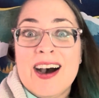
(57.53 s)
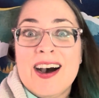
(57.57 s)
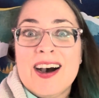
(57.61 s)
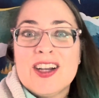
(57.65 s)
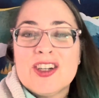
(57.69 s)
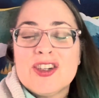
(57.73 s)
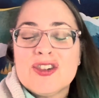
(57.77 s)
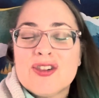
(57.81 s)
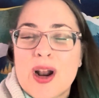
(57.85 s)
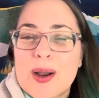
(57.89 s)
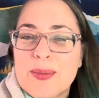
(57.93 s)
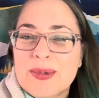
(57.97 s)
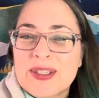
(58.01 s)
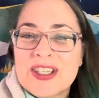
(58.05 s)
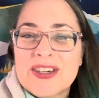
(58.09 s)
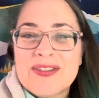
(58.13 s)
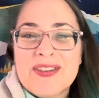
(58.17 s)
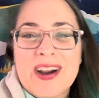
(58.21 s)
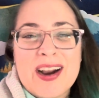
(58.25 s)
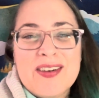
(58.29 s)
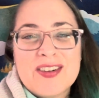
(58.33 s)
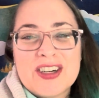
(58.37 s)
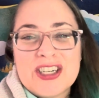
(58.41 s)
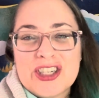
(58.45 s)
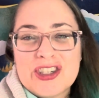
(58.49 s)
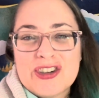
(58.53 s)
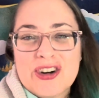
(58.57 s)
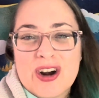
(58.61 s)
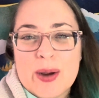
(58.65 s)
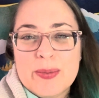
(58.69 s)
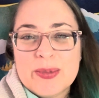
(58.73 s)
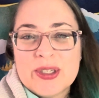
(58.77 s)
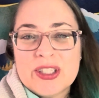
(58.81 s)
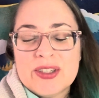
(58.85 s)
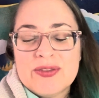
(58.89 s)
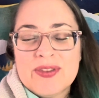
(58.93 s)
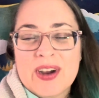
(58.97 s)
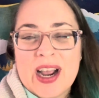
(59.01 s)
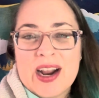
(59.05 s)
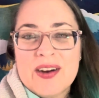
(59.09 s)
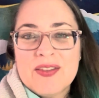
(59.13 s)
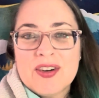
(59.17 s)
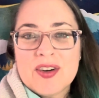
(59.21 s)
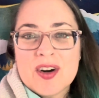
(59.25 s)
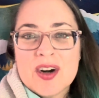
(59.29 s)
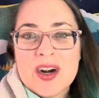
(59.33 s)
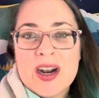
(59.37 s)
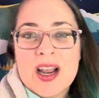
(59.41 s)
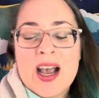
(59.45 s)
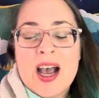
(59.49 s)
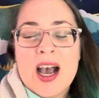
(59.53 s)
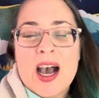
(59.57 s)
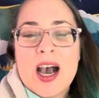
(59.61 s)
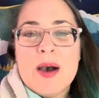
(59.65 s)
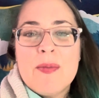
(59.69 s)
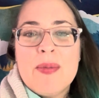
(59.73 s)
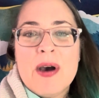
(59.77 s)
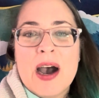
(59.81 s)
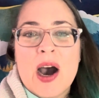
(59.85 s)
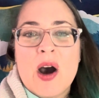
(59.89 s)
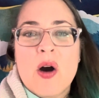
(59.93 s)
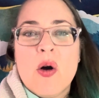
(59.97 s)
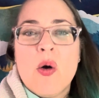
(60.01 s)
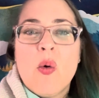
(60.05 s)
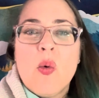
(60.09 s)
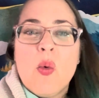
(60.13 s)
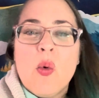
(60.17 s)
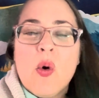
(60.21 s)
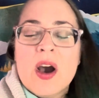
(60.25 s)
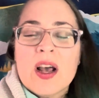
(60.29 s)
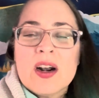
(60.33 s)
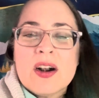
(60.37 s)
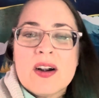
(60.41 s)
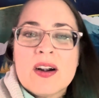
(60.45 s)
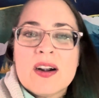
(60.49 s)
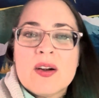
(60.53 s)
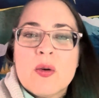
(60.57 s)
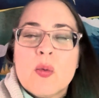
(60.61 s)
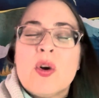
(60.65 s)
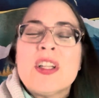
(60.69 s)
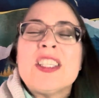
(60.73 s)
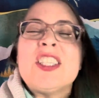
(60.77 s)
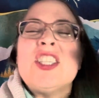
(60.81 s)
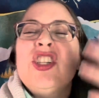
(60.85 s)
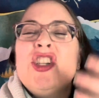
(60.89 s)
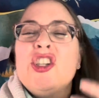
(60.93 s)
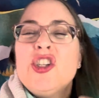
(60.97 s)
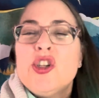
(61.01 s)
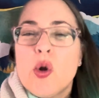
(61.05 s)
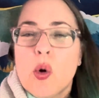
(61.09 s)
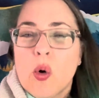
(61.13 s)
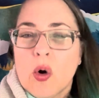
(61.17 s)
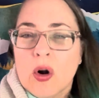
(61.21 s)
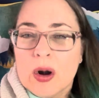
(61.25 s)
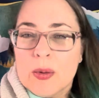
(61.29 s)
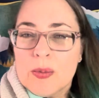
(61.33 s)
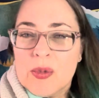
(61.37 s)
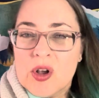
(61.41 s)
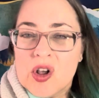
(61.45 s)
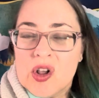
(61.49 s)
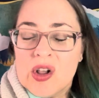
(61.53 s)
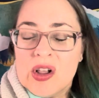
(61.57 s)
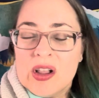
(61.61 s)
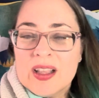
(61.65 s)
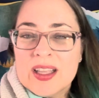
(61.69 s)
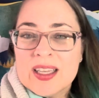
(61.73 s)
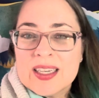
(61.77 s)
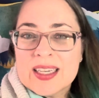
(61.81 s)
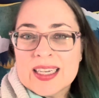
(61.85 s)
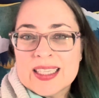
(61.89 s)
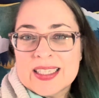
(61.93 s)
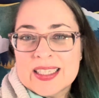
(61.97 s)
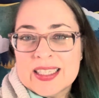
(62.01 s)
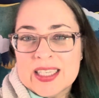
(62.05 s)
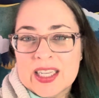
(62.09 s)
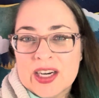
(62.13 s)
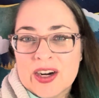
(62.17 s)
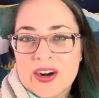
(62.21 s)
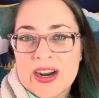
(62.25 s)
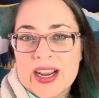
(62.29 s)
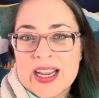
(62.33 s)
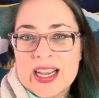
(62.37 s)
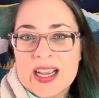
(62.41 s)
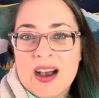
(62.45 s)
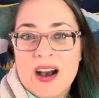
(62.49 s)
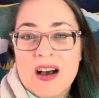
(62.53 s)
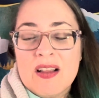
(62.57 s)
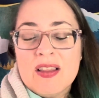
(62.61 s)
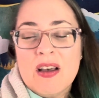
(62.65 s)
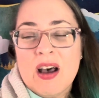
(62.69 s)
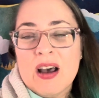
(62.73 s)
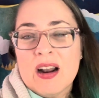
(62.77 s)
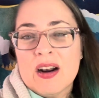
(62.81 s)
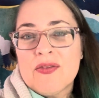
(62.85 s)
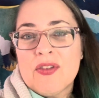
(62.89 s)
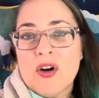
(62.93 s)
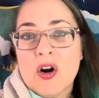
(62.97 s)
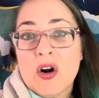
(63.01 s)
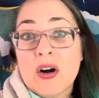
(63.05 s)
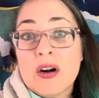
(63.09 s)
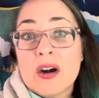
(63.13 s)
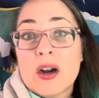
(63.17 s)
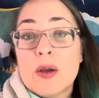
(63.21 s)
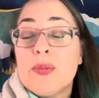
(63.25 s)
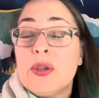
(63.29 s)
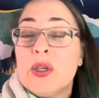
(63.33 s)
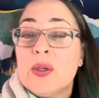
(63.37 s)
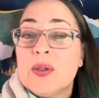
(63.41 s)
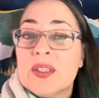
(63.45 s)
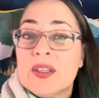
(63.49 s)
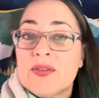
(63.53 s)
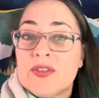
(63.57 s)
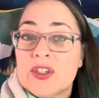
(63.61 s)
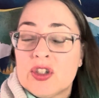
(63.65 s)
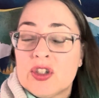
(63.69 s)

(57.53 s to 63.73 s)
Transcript: trauma survivor to trauma survivor, about what's normal considering a lot of our abusive and